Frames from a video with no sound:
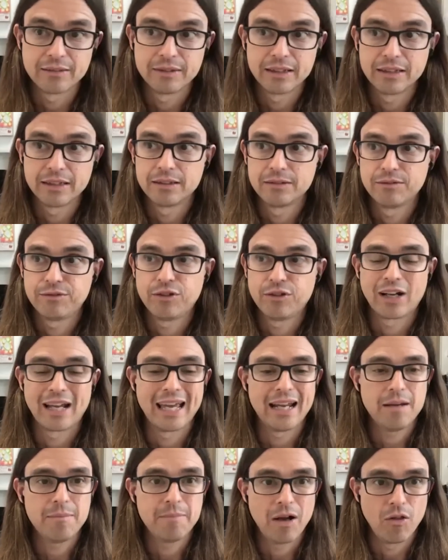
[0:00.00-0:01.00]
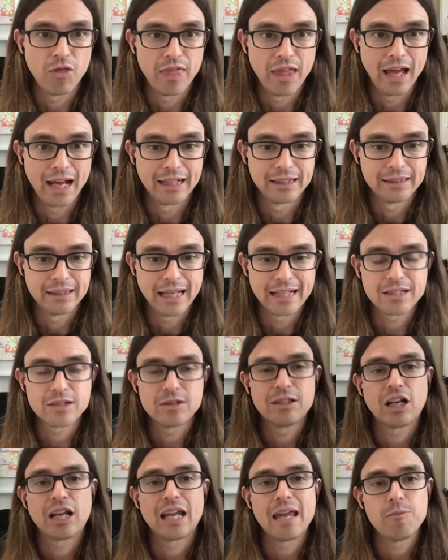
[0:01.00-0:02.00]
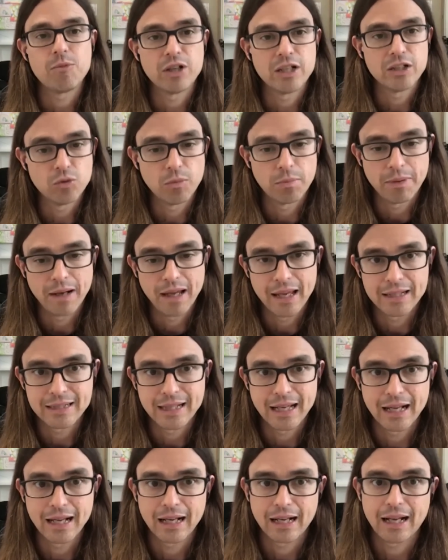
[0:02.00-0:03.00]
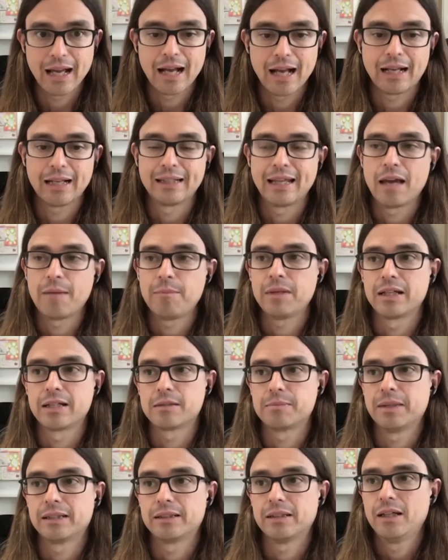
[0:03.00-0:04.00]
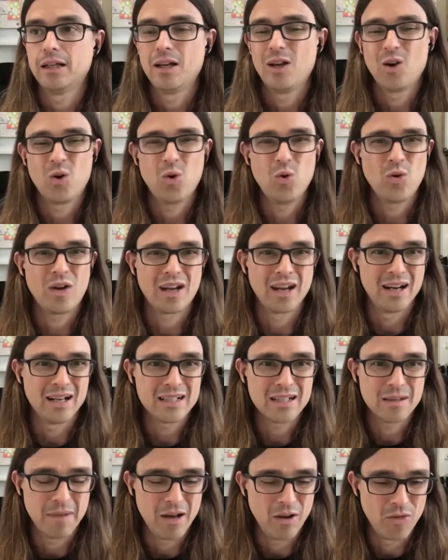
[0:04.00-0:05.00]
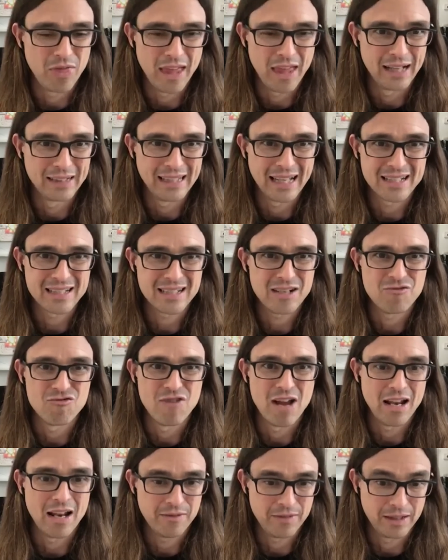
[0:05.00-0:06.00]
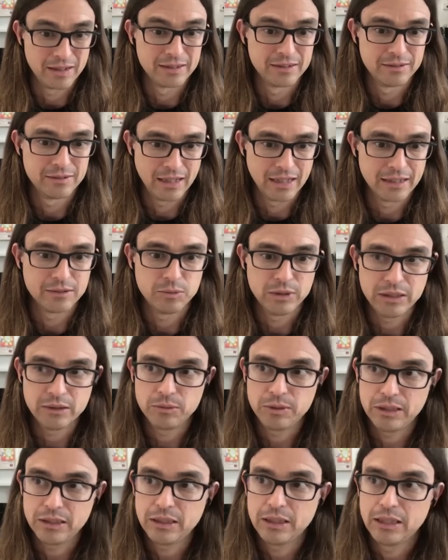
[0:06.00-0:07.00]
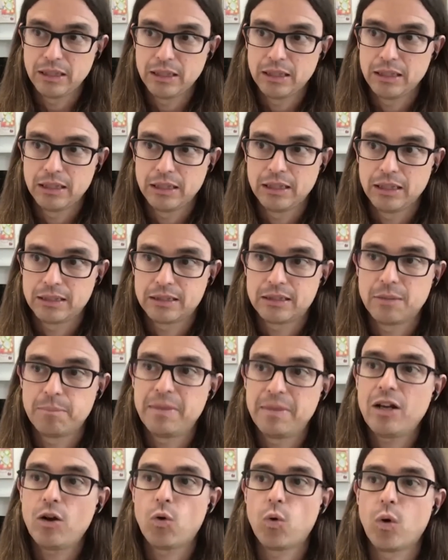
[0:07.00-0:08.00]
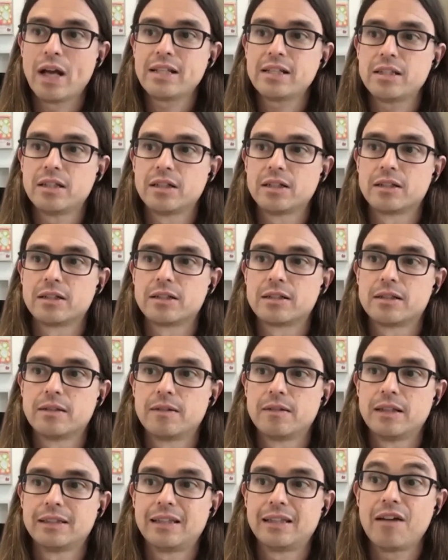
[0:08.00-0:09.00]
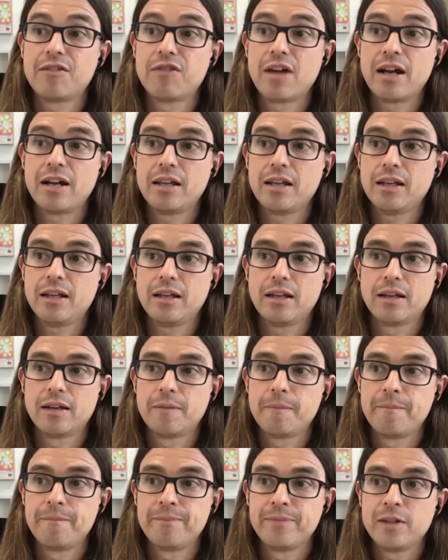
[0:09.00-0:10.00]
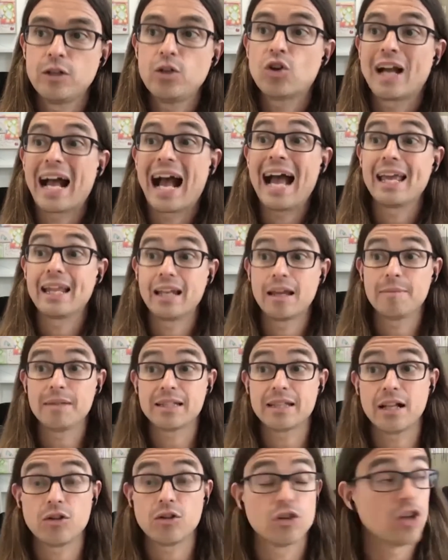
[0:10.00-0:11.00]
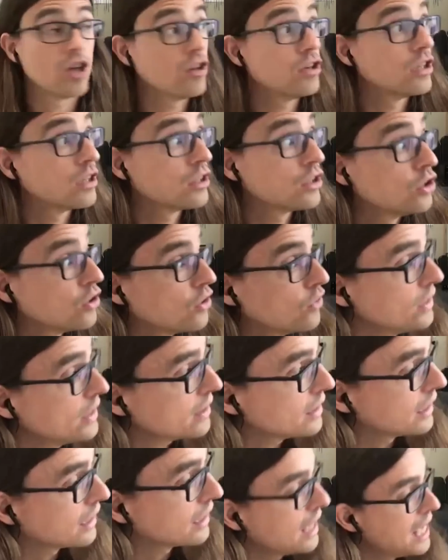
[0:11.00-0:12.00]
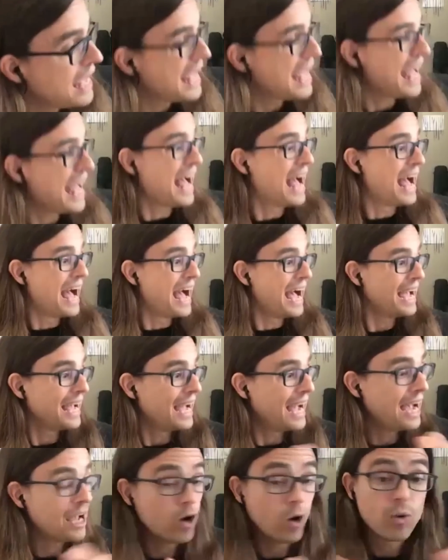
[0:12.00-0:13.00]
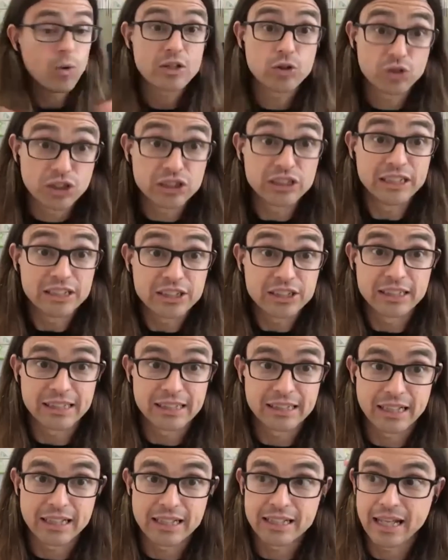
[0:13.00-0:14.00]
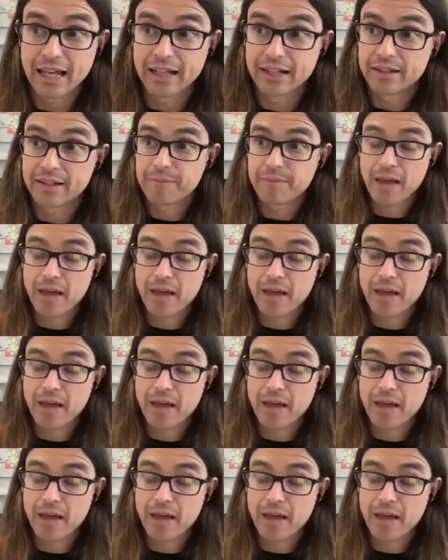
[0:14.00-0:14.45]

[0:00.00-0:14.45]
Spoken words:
I mean, forget about that. That's the game we need to play as academics, but who cares about that? That's irrelevant, right? It's the big questions that are very... Look, let me tell you another concrete thing. I always do the dishes, as I said.